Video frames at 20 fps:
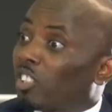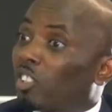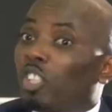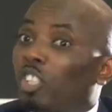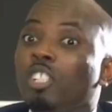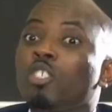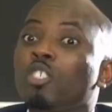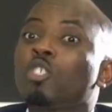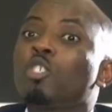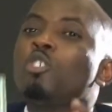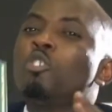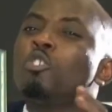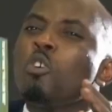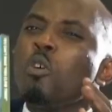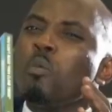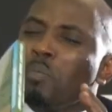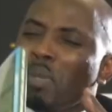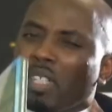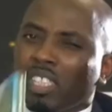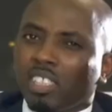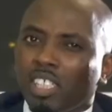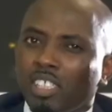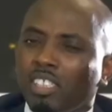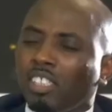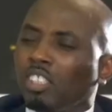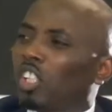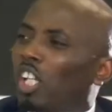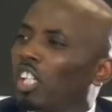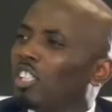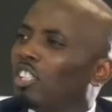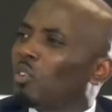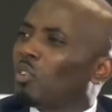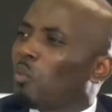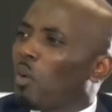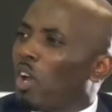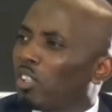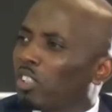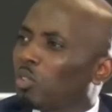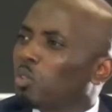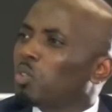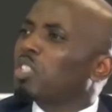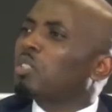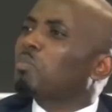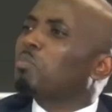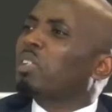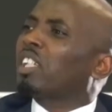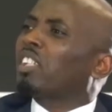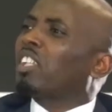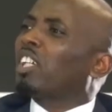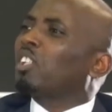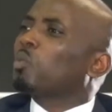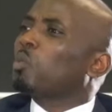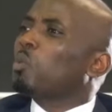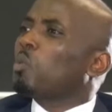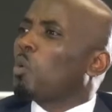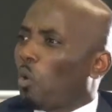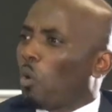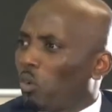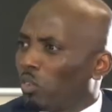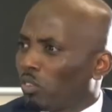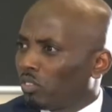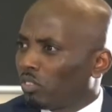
there is no better teacher in the world who is better than Google.